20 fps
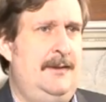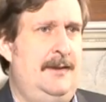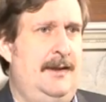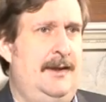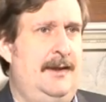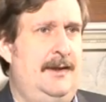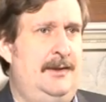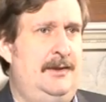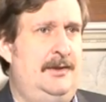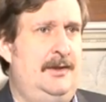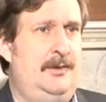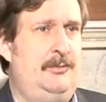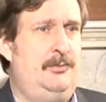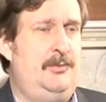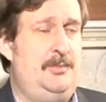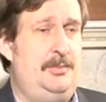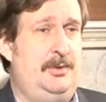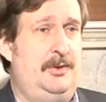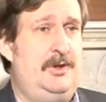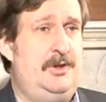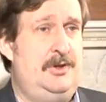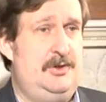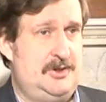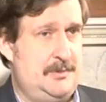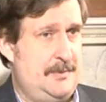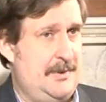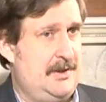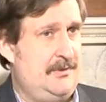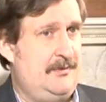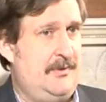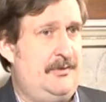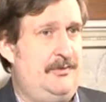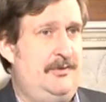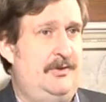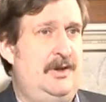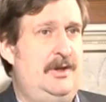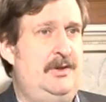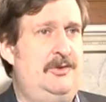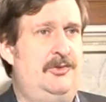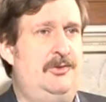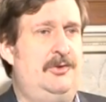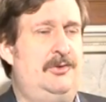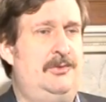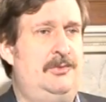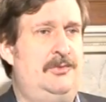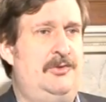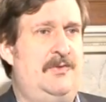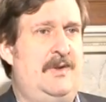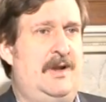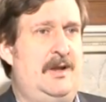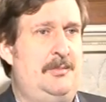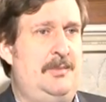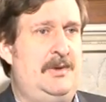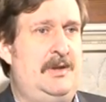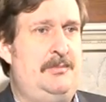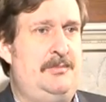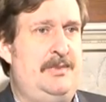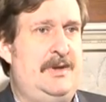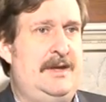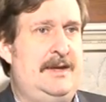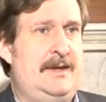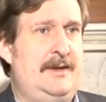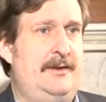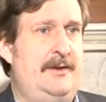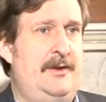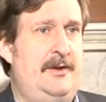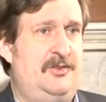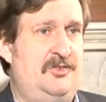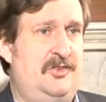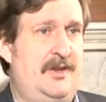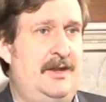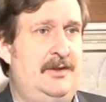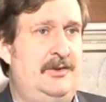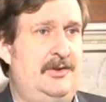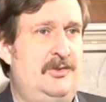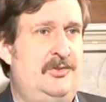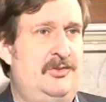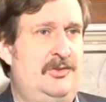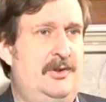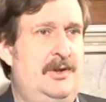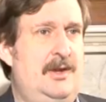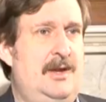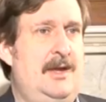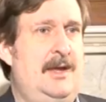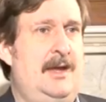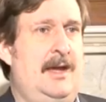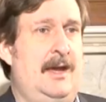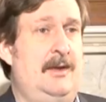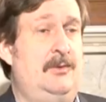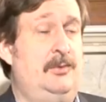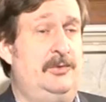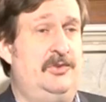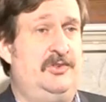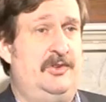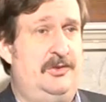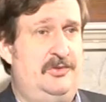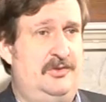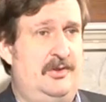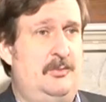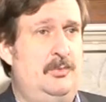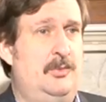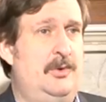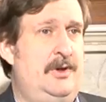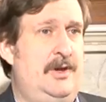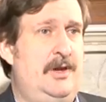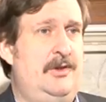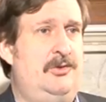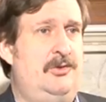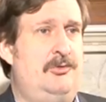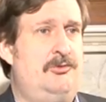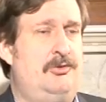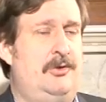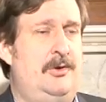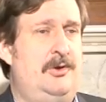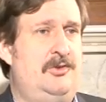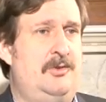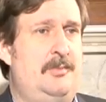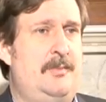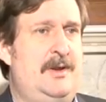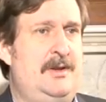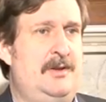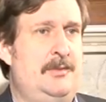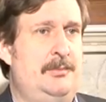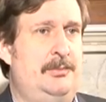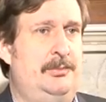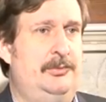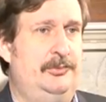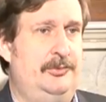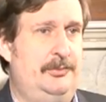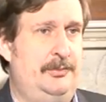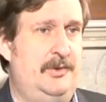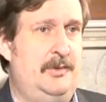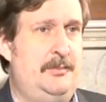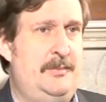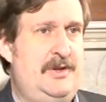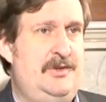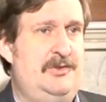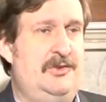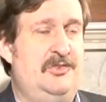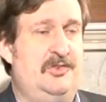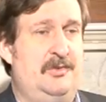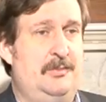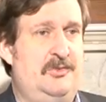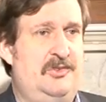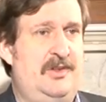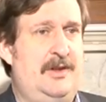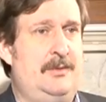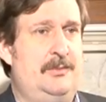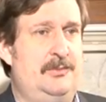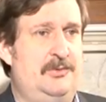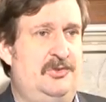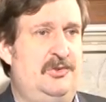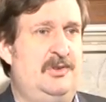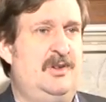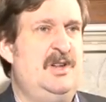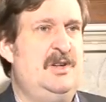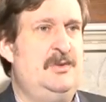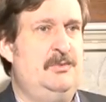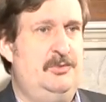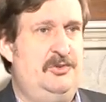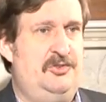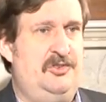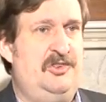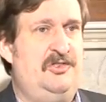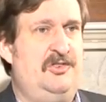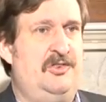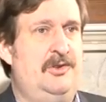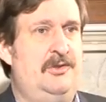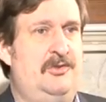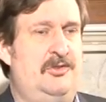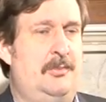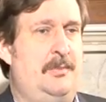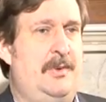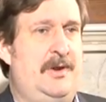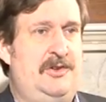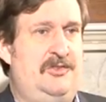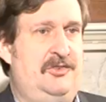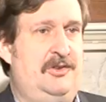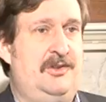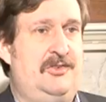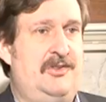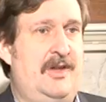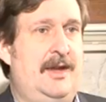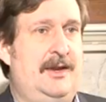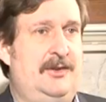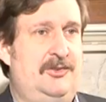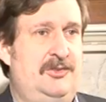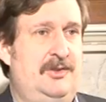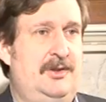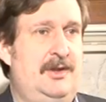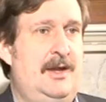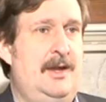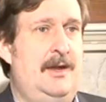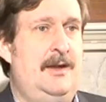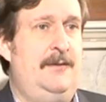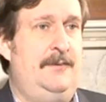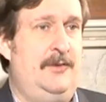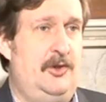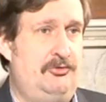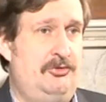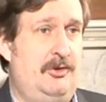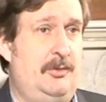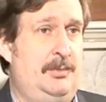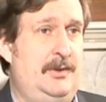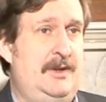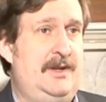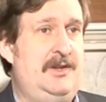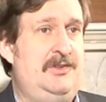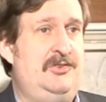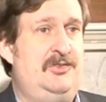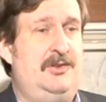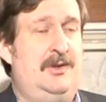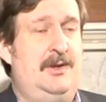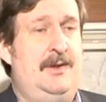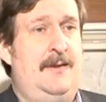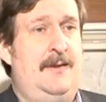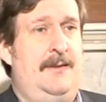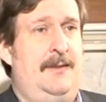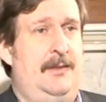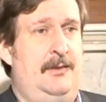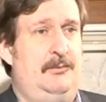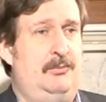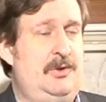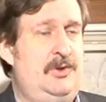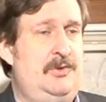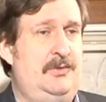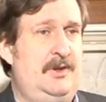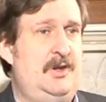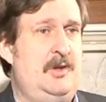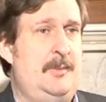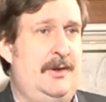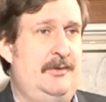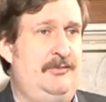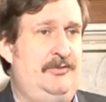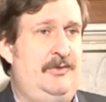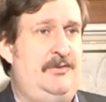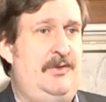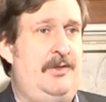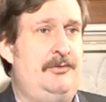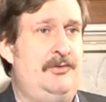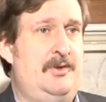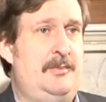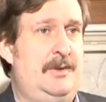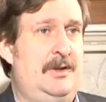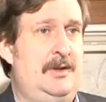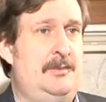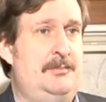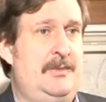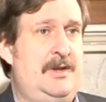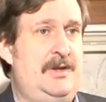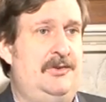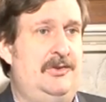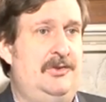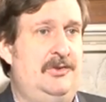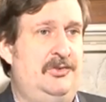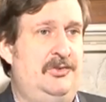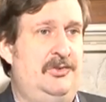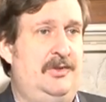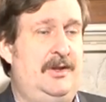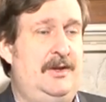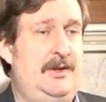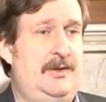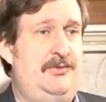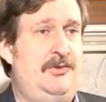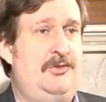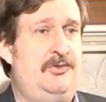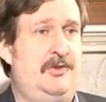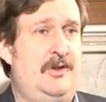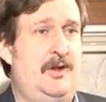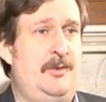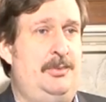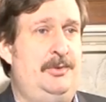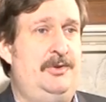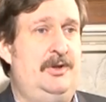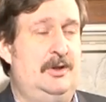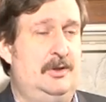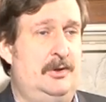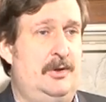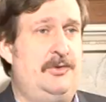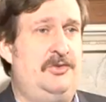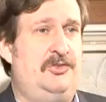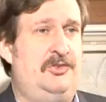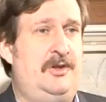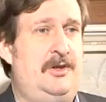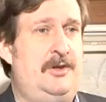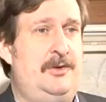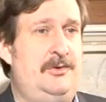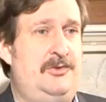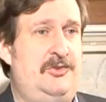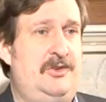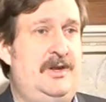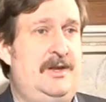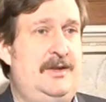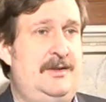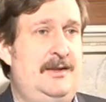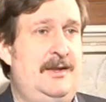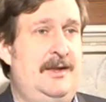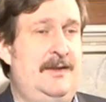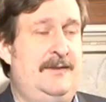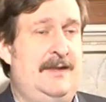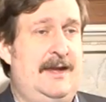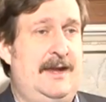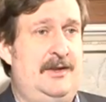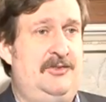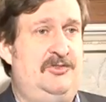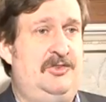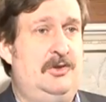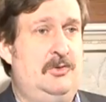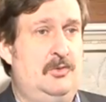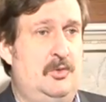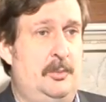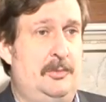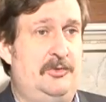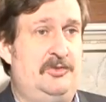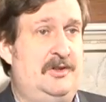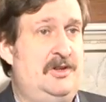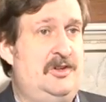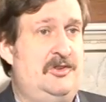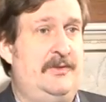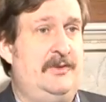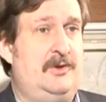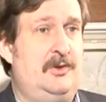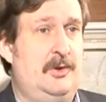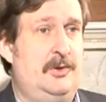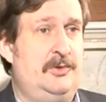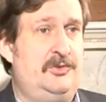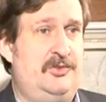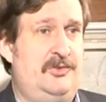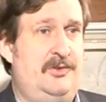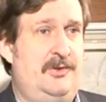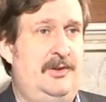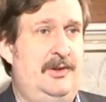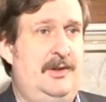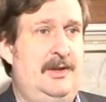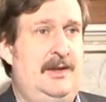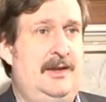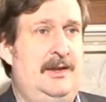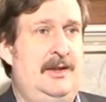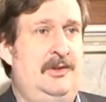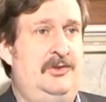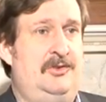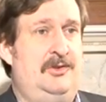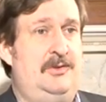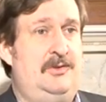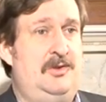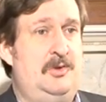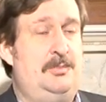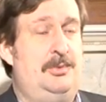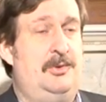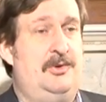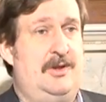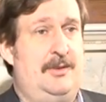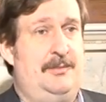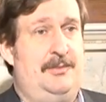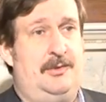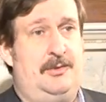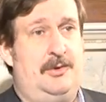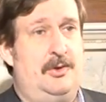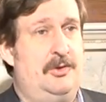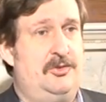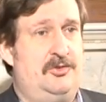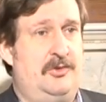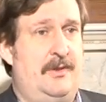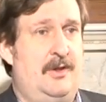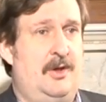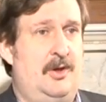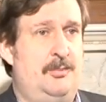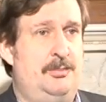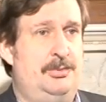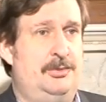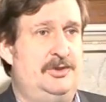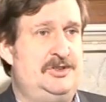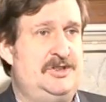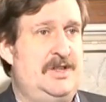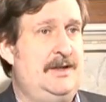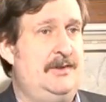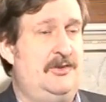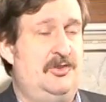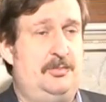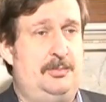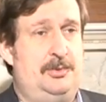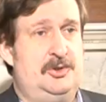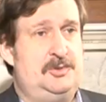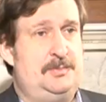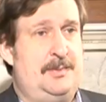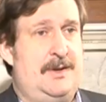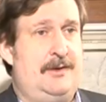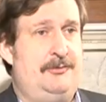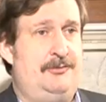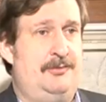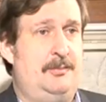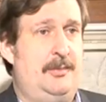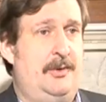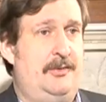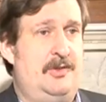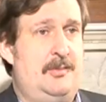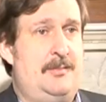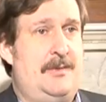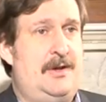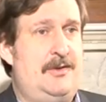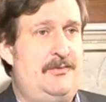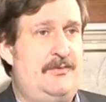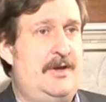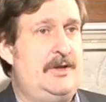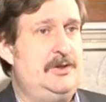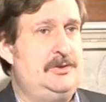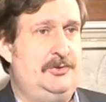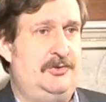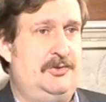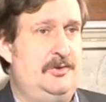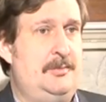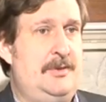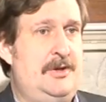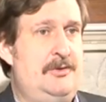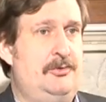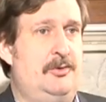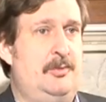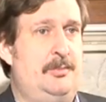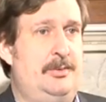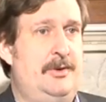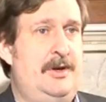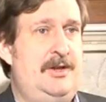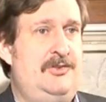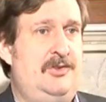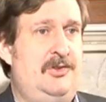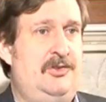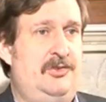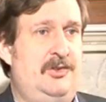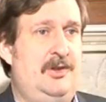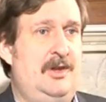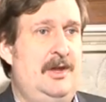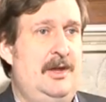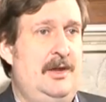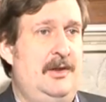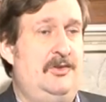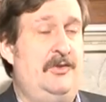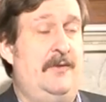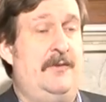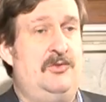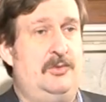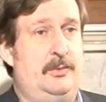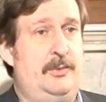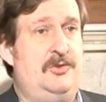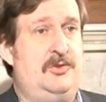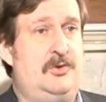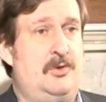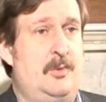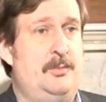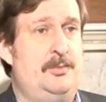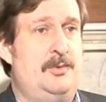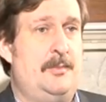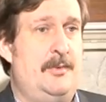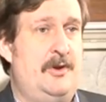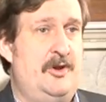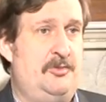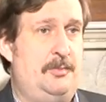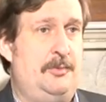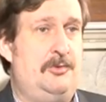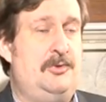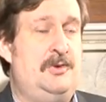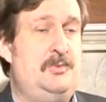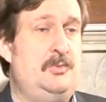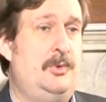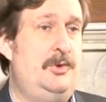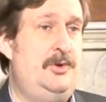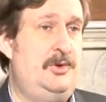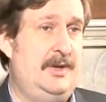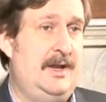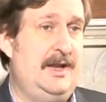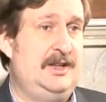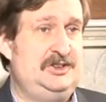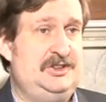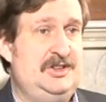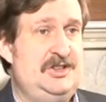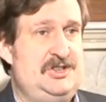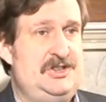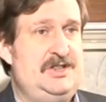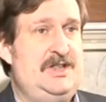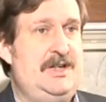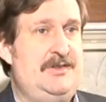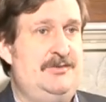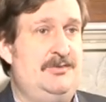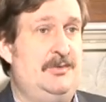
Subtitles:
And we put a huge amount of effort into developing PKI standards, and also some work into trying to make the meters themselves resistant to basic attacks. The trouble is, when you think about 53 million meters, if you start putting a lot of security in, that adds enormously to the cost. So you put up the cost of the whole project, there's pushback from both the manufacturers and the meter operators. So there's always a compromise between what you can actually achieve